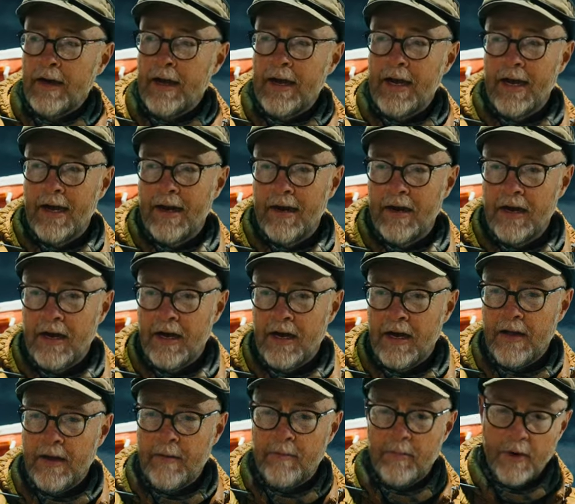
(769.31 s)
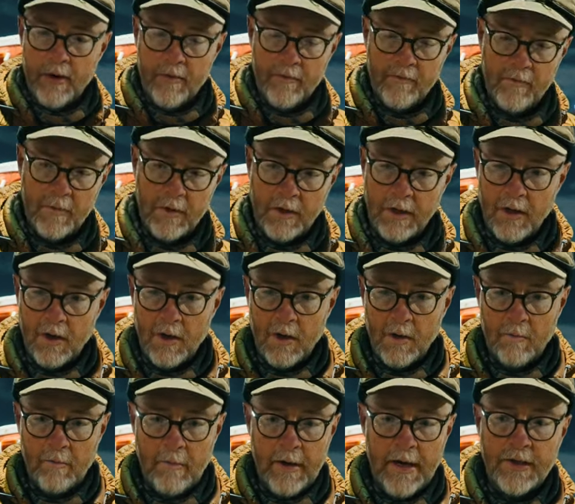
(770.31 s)
and uh, they put a
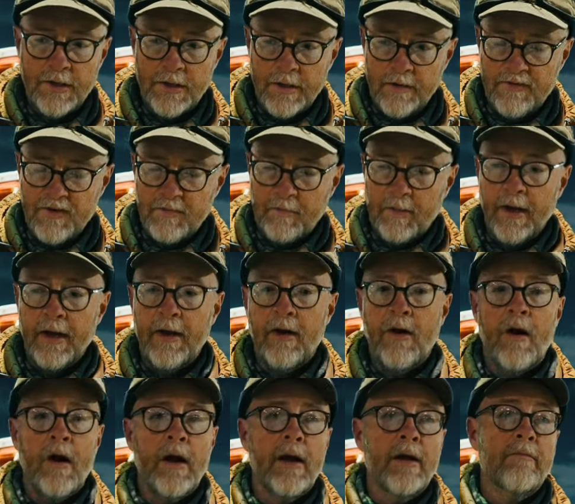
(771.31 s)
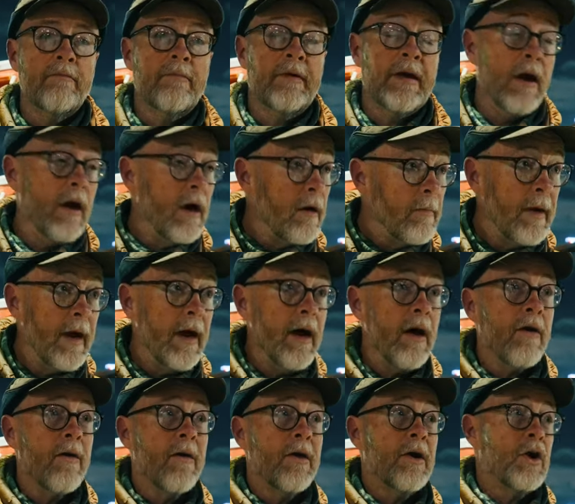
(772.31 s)
little makeshift splint on it, carried me
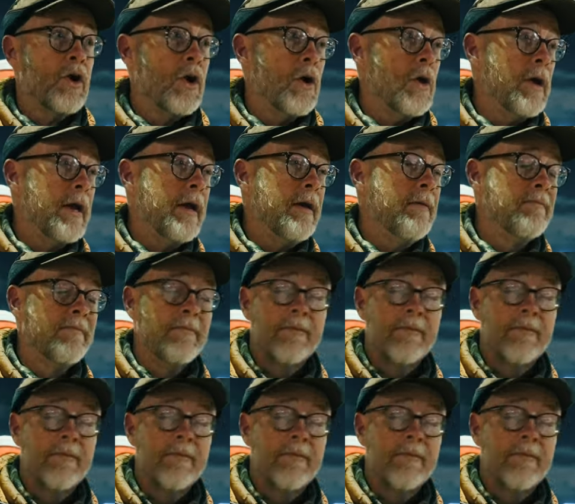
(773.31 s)
out on a gurney,